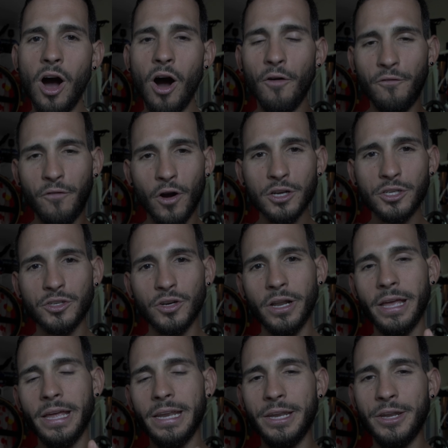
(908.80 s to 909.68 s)

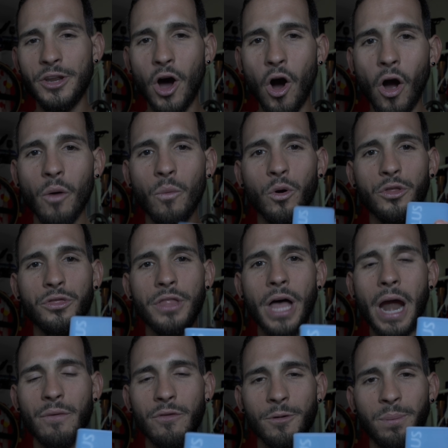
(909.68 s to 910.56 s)
unfortunately, no, it will
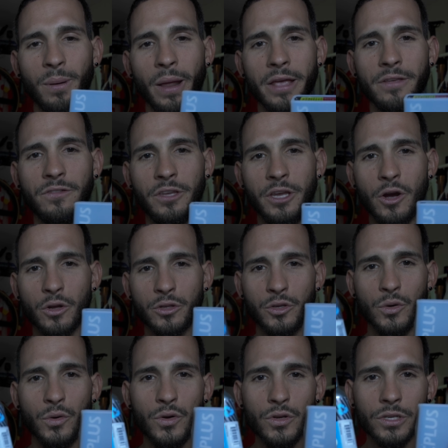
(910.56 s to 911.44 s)
not replace
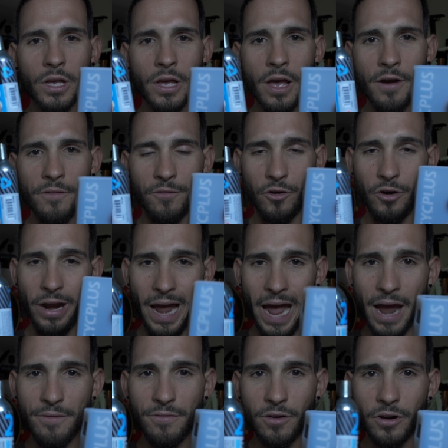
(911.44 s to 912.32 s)
CO2s
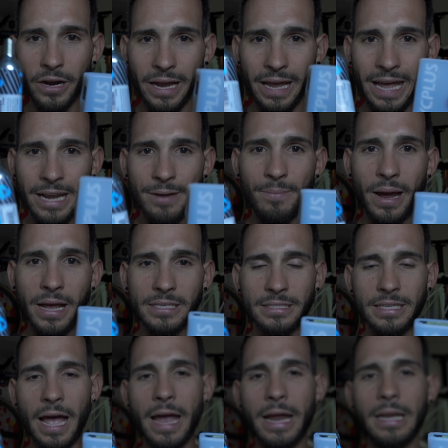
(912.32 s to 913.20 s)
forever in my
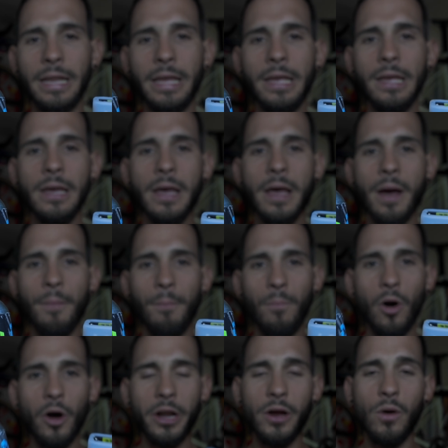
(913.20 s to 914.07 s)
cycling,
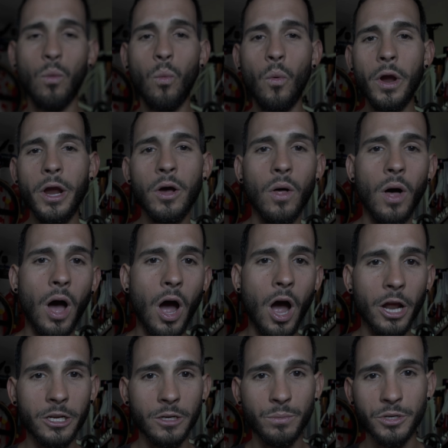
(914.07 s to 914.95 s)
but it will
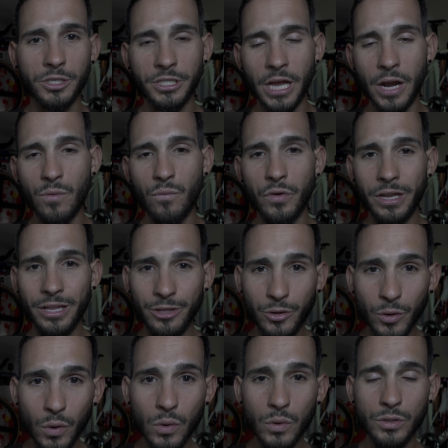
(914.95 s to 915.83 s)
100%
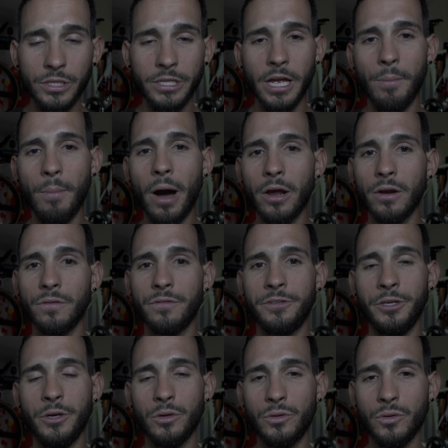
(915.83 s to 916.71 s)
reduce the amount of
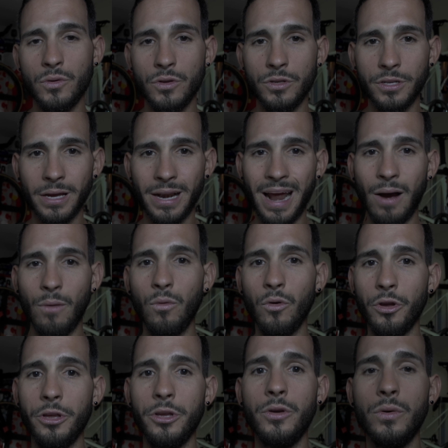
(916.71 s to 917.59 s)
CO2s that I
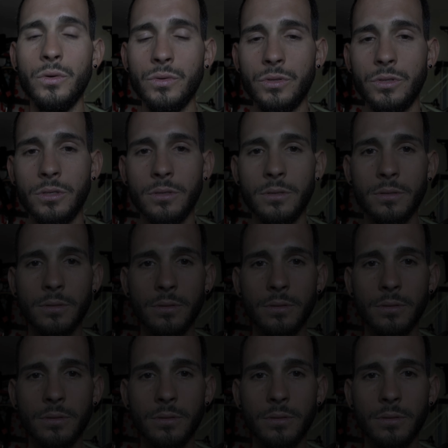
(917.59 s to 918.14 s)
will use.